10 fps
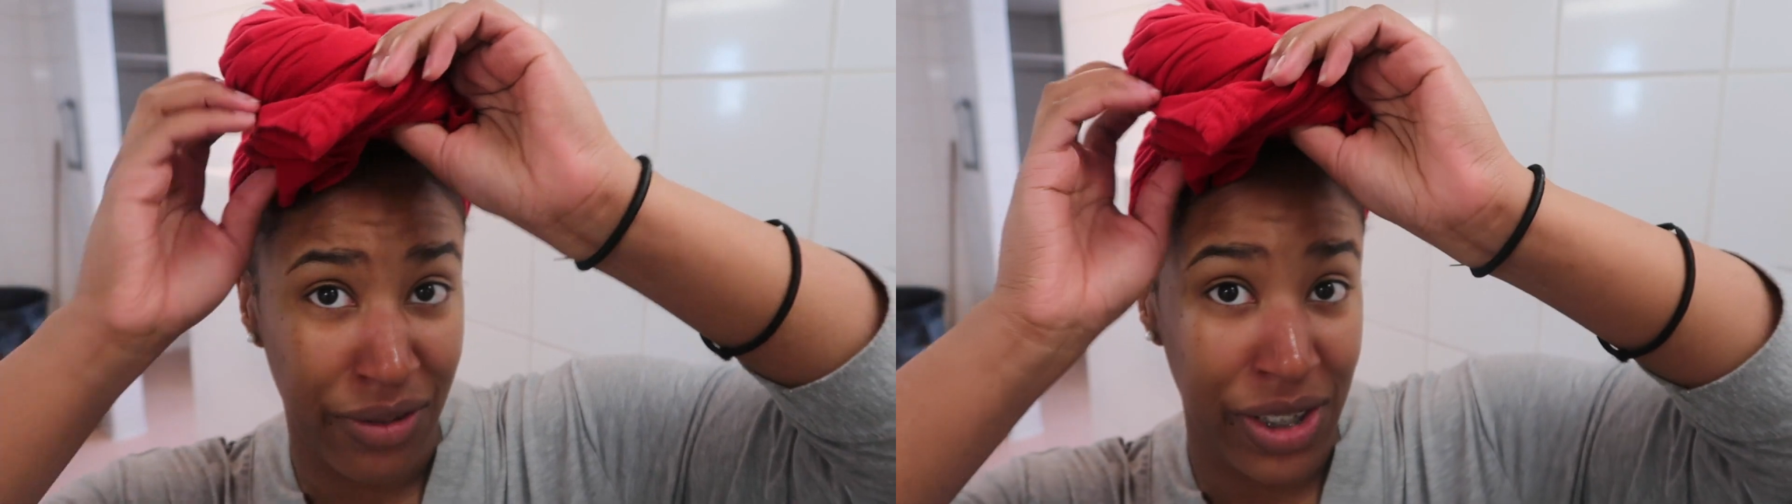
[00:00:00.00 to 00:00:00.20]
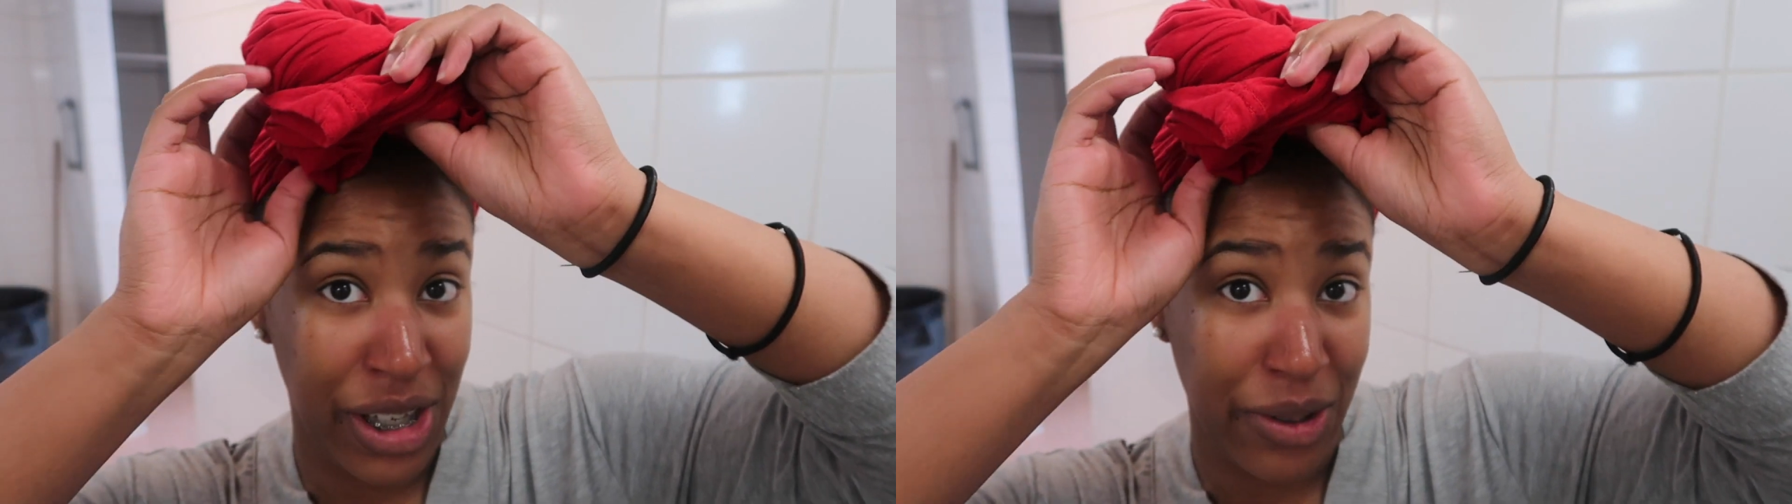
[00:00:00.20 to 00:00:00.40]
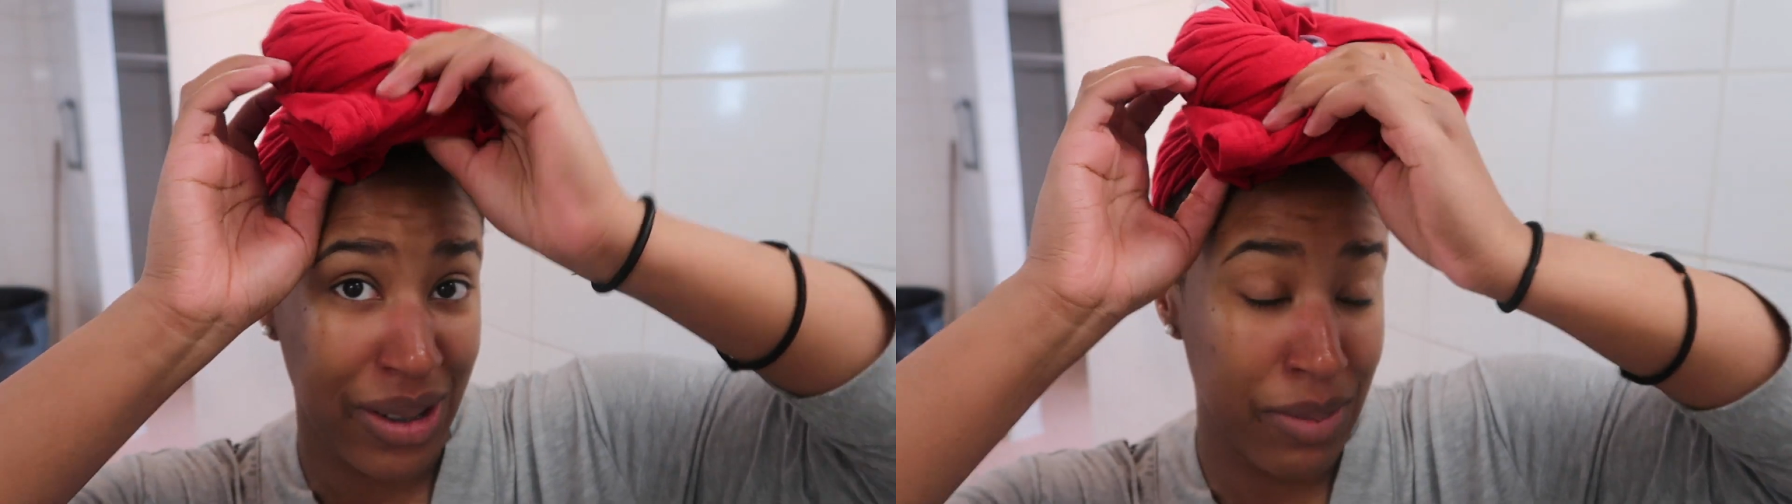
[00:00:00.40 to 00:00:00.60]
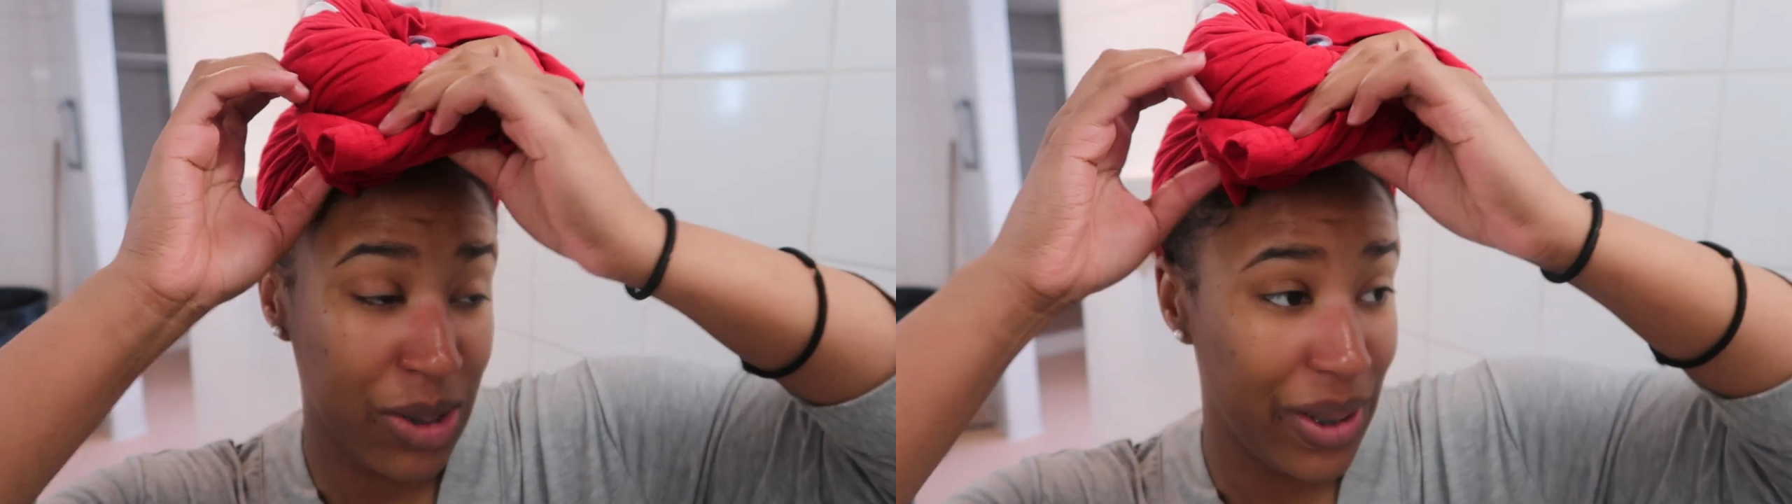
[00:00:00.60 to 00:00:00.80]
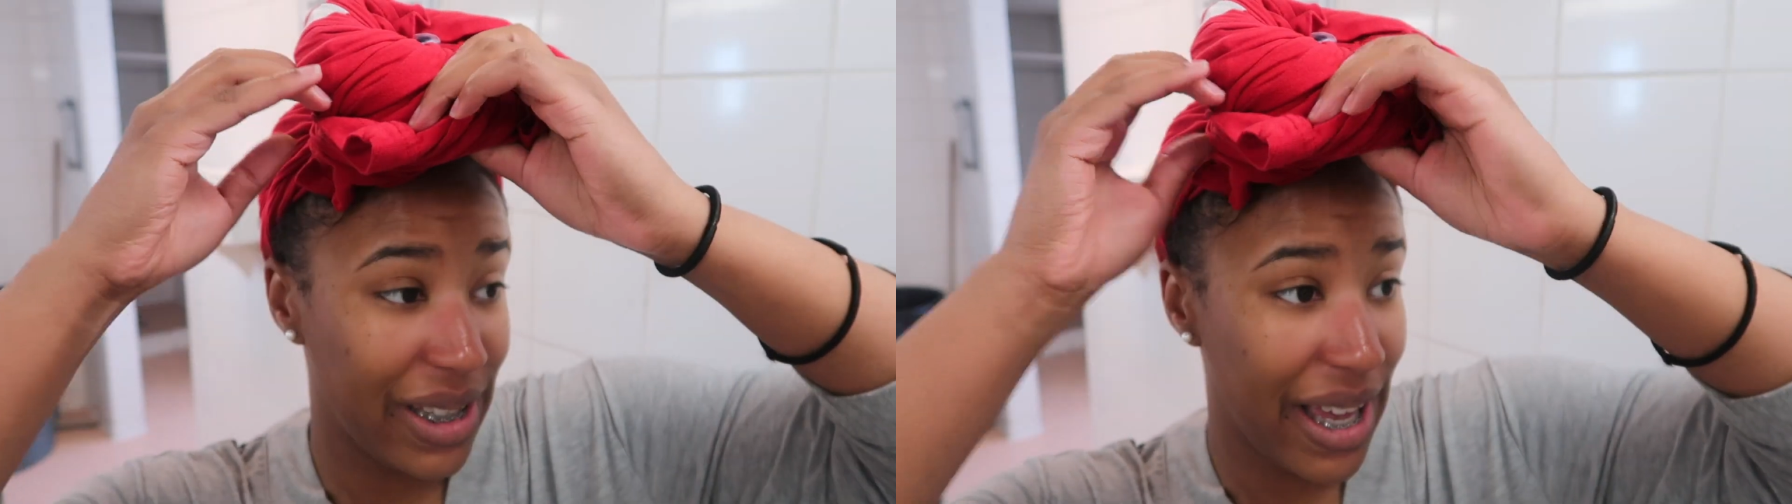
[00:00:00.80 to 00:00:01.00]
video in
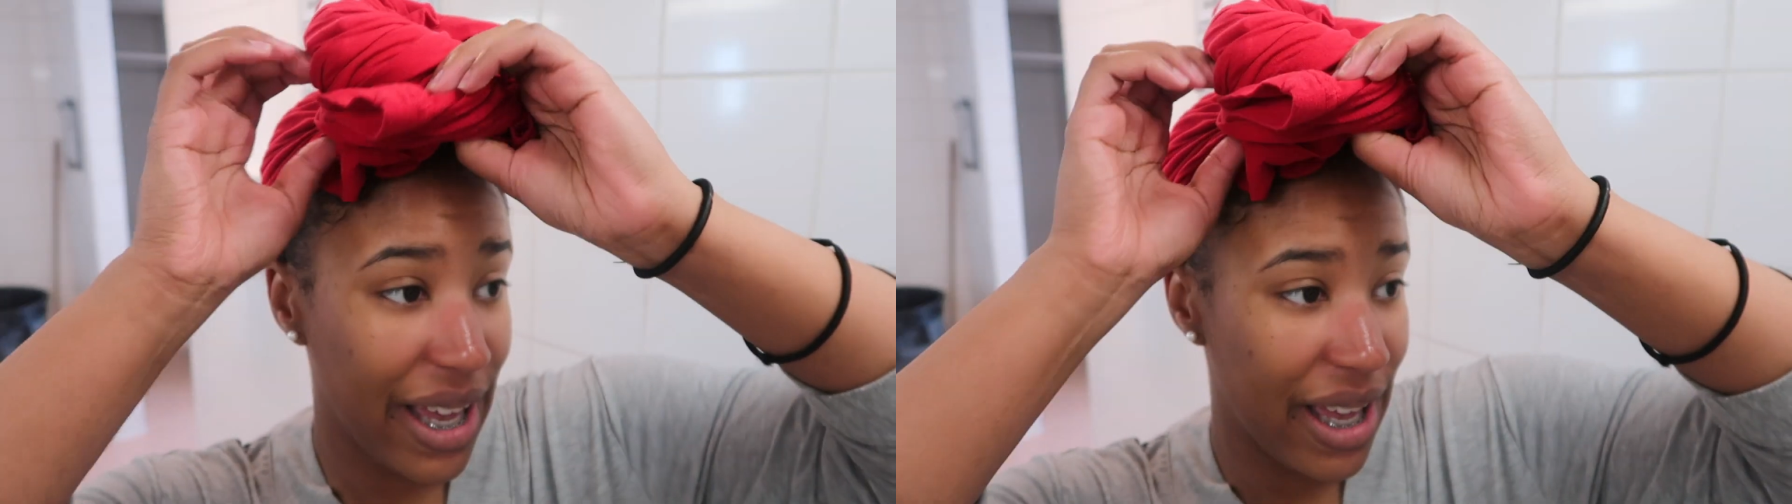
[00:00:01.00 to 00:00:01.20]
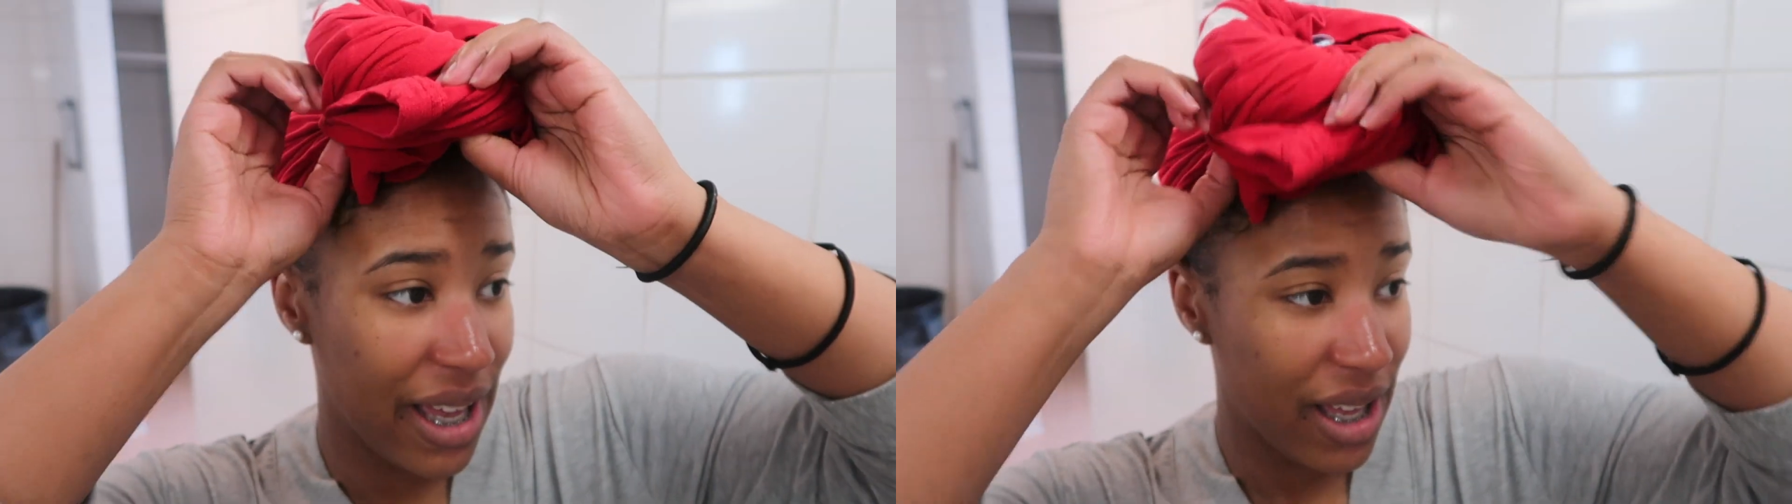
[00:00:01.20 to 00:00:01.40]
between that.